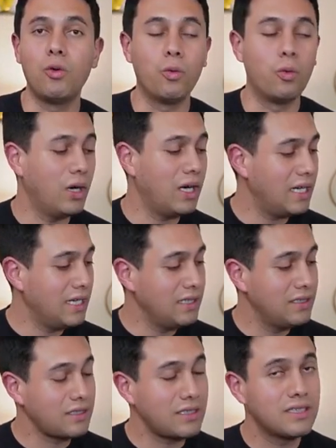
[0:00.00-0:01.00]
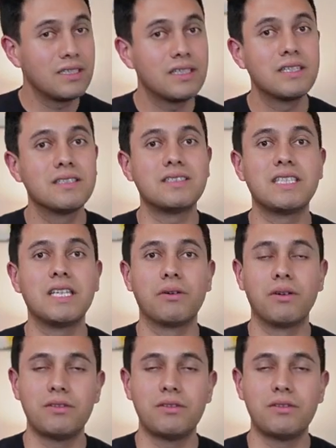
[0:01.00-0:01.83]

1, 0.